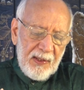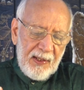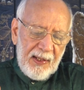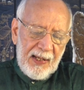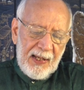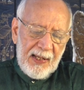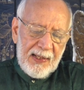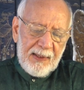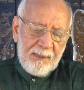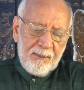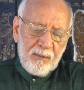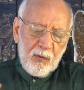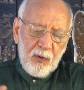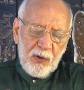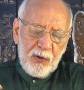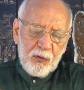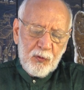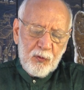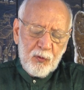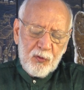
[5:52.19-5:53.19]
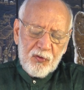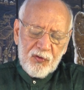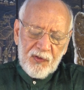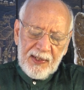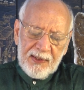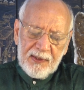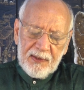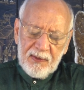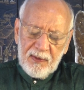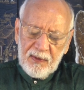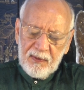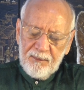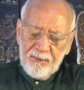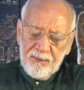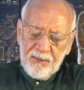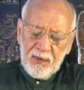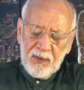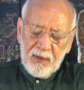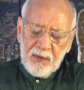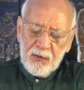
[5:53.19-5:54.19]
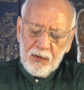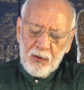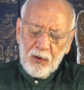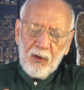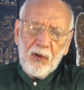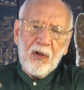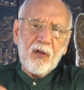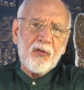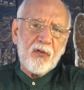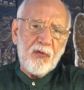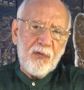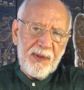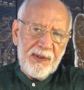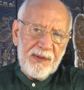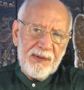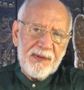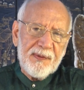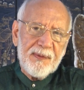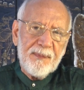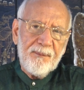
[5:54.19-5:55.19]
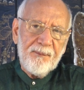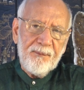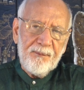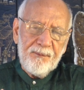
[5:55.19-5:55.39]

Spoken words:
and I'm going to tackle your lotteries.